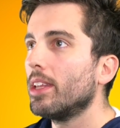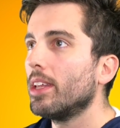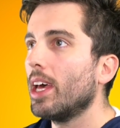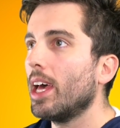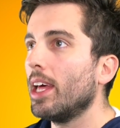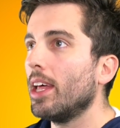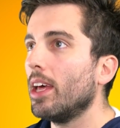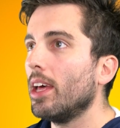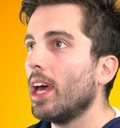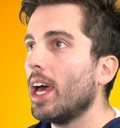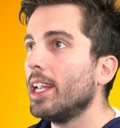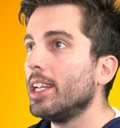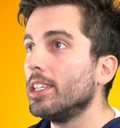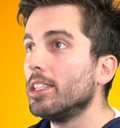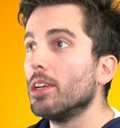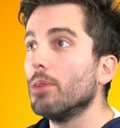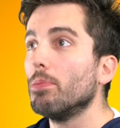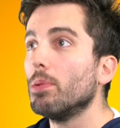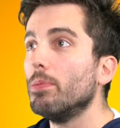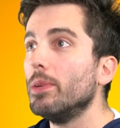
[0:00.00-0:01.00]
any
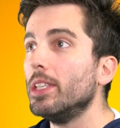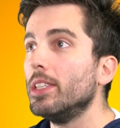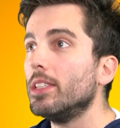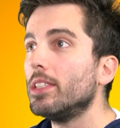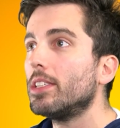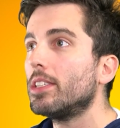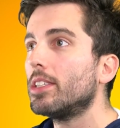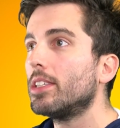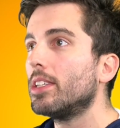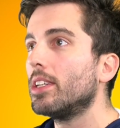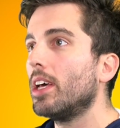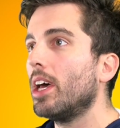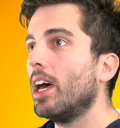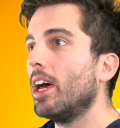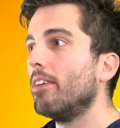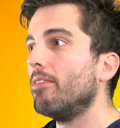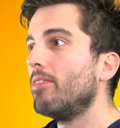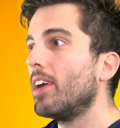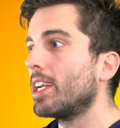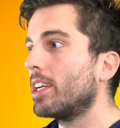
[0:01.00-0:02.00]
supplements,
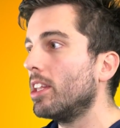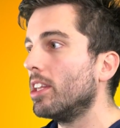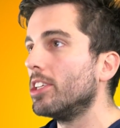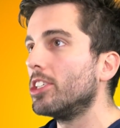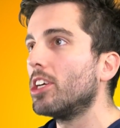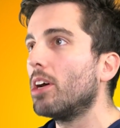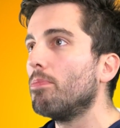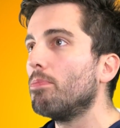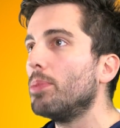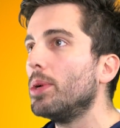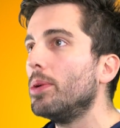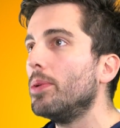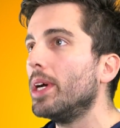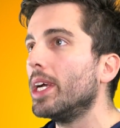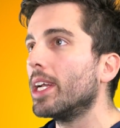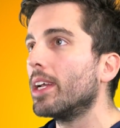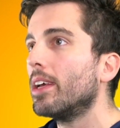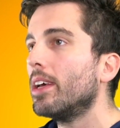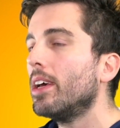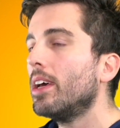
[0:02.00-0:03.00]
regular shampooing,